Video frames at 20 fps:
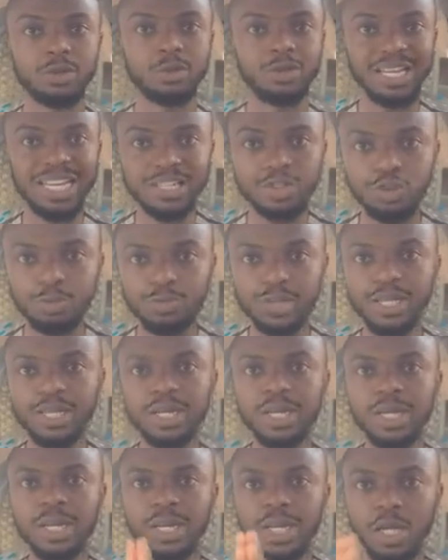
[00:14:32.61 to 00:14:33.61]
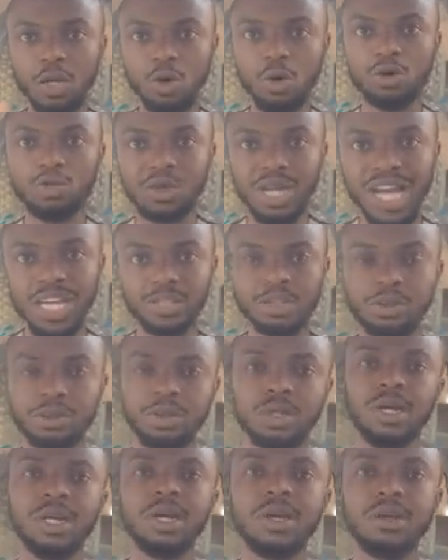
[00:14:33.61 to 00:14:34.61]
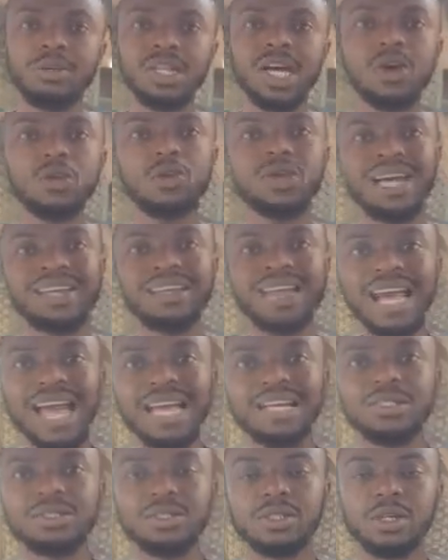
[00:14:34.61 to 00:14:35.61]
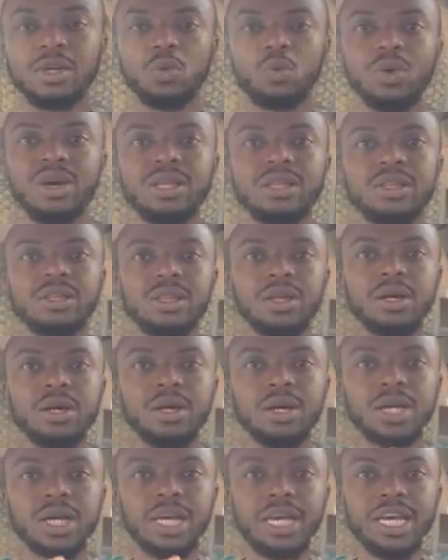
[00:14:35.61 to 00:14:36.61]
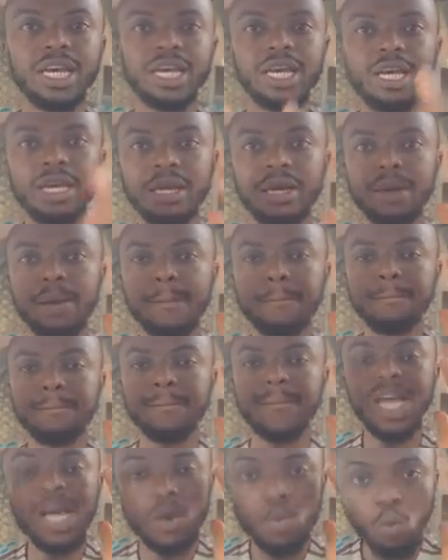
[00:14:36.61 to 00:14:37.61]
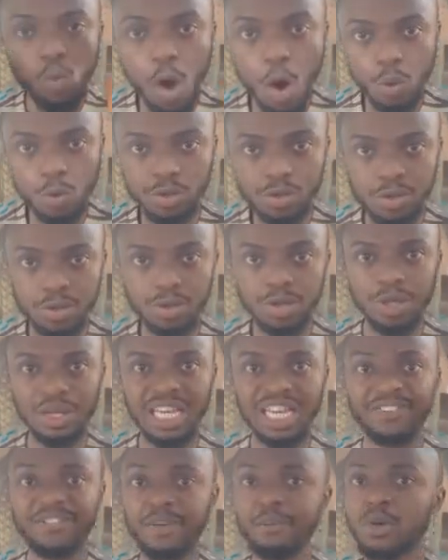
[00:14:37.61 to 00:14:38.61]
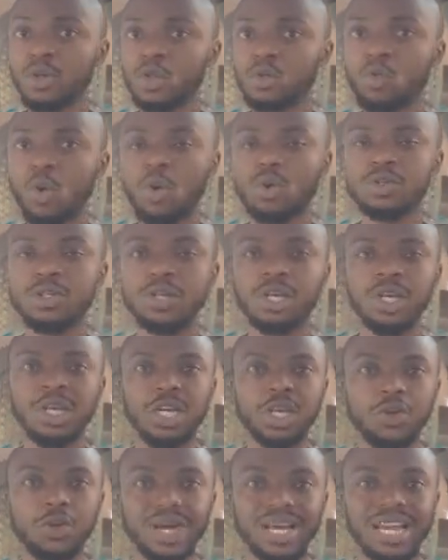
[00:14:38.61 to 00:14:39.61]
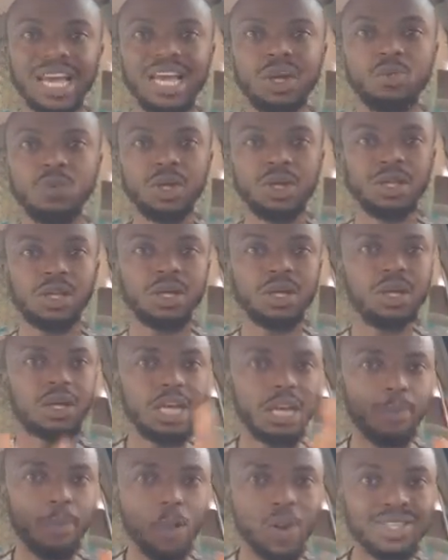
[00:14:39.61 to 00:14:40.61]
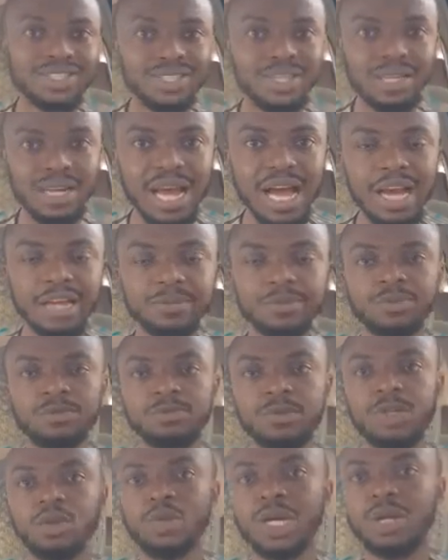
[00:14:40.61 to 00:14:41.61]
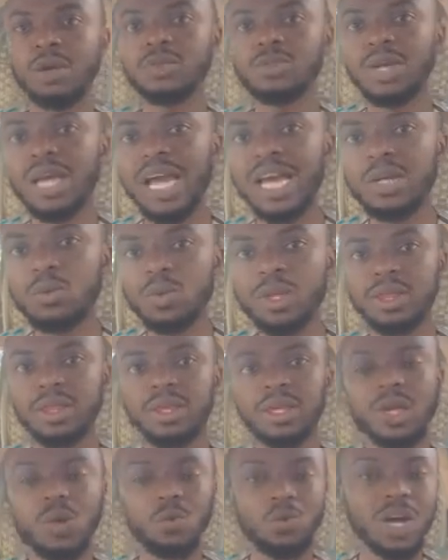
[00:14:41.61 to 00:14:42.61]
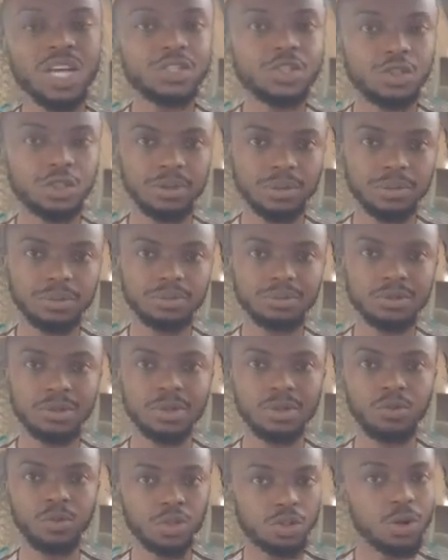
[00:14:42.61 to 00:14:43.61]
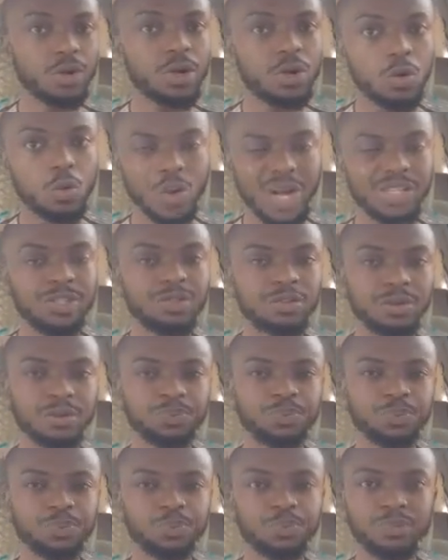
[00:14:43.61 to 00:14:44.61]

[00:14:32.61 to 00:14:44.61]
But that should be a call to action. Now you can end with a quote, a famous quote. You can end with a poetic line. You can also end with a question, rhetorical question.